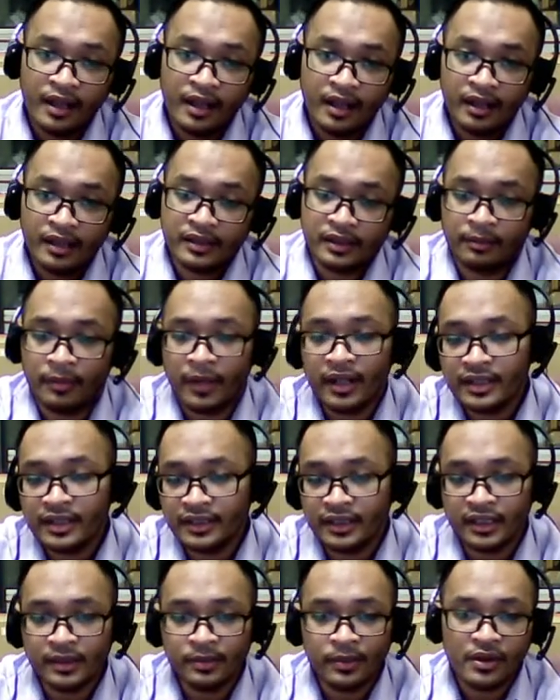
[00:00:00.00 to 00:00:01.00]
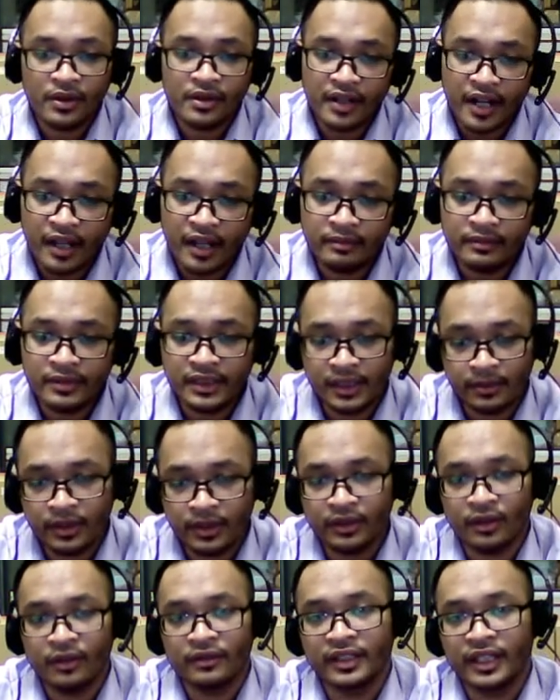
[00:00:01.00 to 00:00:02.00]
So BIOS is a program, CMOS
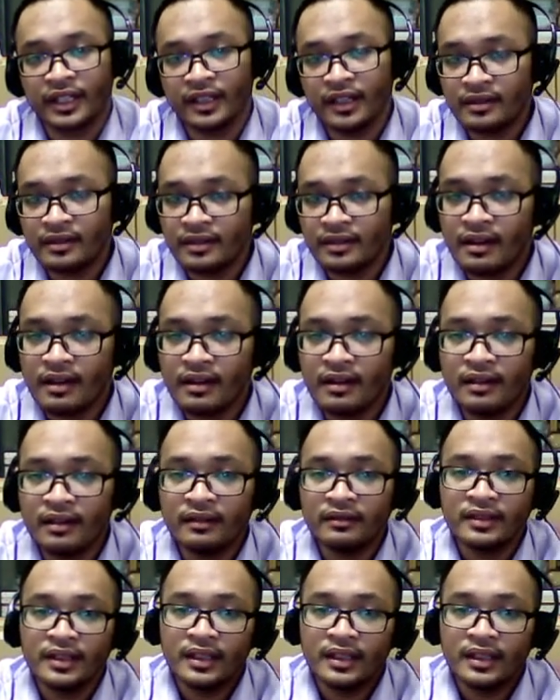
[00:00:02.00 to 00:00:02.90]
contain data.